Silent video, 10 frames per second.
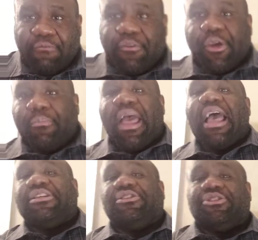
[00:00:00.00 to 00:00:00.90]
for your
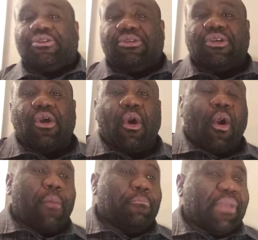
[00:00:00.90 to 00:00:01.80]
passengers
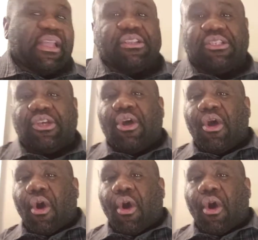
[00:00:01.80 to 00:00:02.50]
or mints